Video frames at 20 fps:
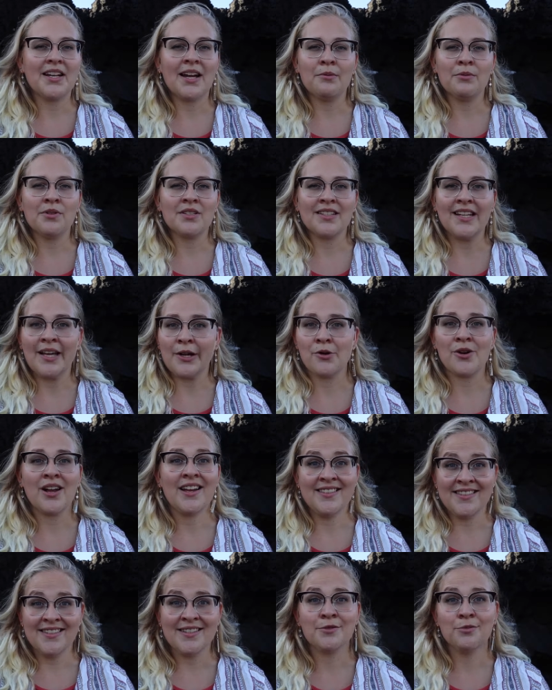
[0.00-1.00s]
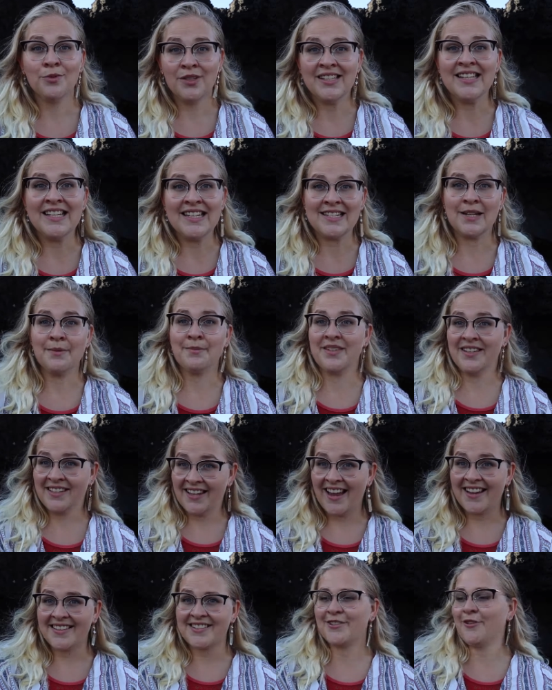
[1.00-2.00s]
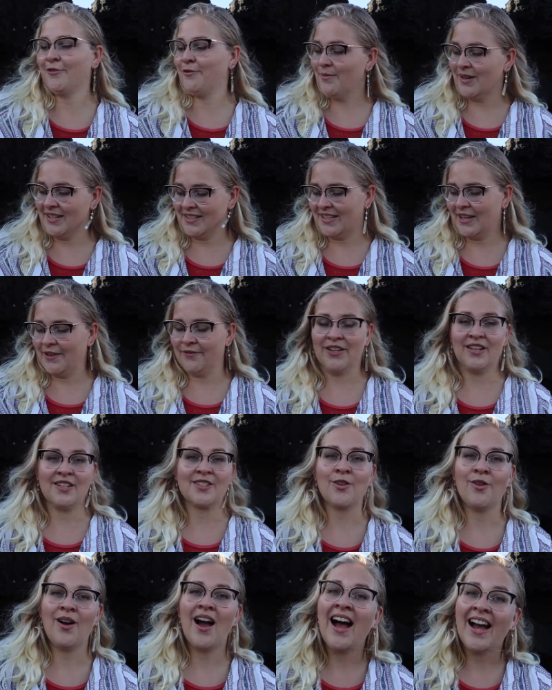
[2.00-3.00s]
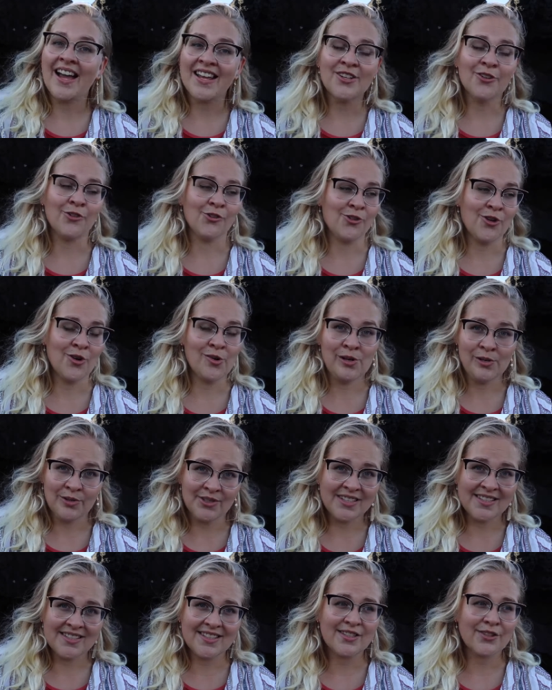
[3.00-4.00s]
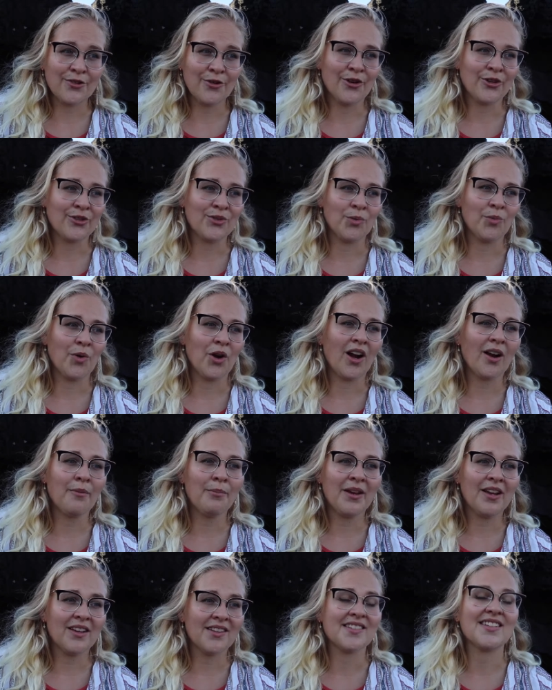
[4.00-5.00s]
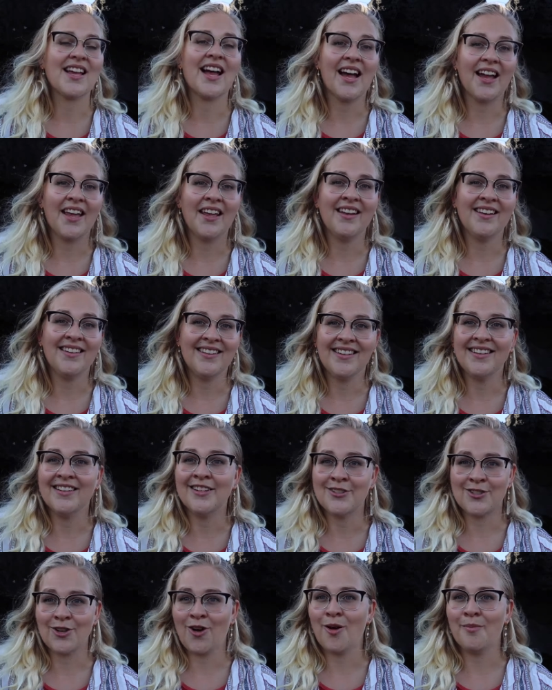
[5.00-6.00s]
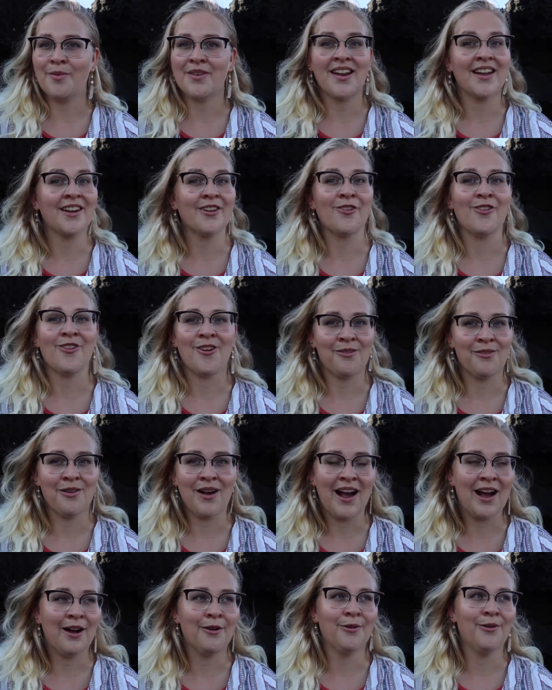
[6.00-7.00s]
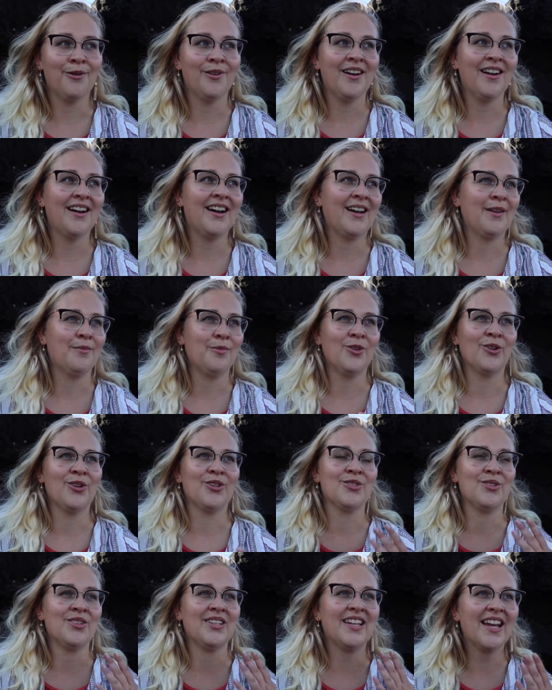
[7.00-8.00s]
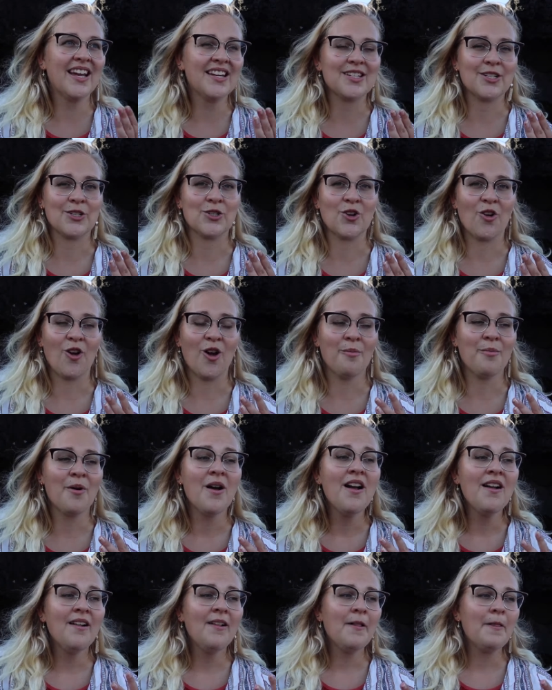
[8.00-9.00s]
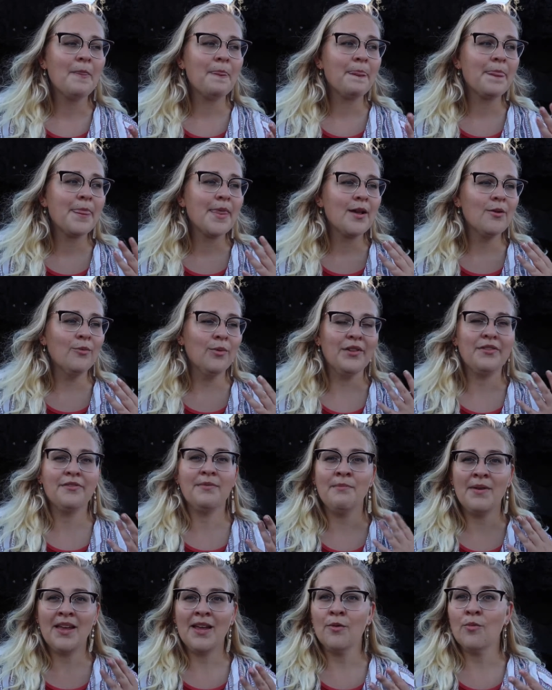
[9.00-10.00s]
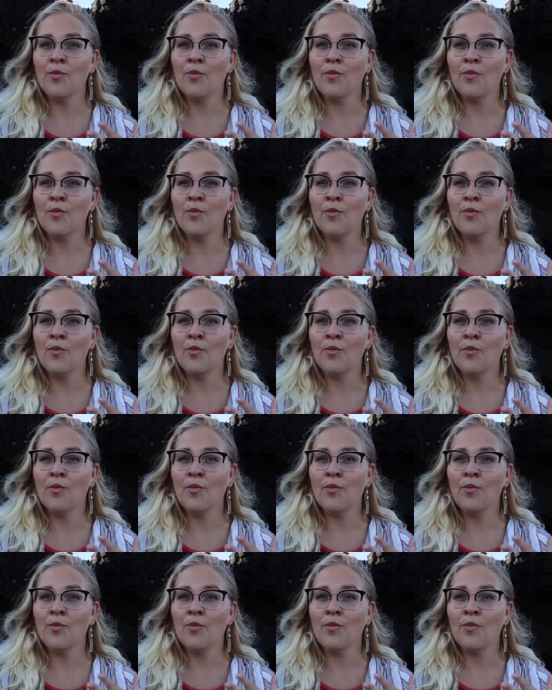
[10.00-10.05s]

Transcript: I was like, okay, this will eat up the last of my savings. So I don't know how this is going to work because I need a job and I don't know how I'm going to get a job with me